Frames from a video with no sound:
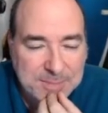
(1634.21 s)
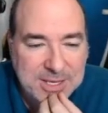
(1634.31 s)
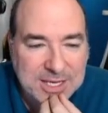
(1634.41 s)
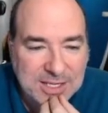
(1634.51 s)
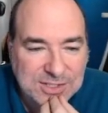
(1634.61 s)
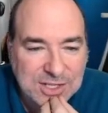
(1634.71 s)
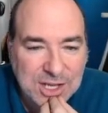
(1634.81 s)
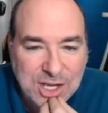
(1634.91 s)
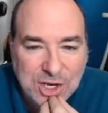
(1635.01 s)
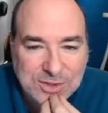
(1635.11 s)
because
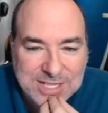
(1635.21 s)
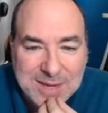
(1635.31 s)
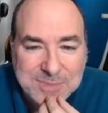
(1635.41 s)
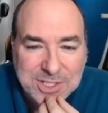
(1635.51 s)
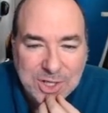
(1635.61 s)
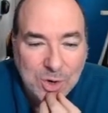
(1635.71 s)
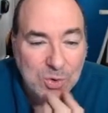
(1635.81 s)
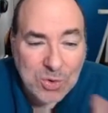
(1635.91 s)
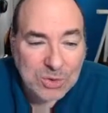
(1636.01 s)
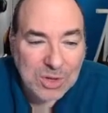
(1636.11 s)
you're tempted to go,
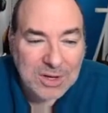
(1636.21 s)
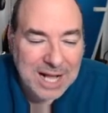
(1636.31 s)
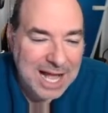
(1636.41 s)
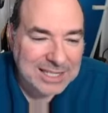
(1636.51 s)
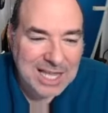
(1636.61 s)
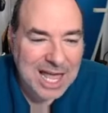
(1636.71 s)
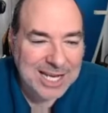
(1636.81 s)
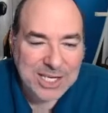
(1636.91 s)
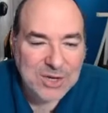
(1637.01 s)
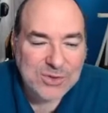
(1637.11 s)
ooh, look,
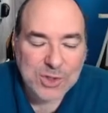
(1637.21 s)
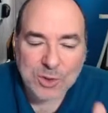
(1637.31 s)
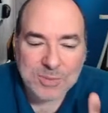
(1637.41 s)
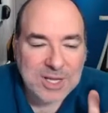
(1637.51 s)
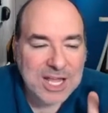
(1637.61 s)
online, YouTube.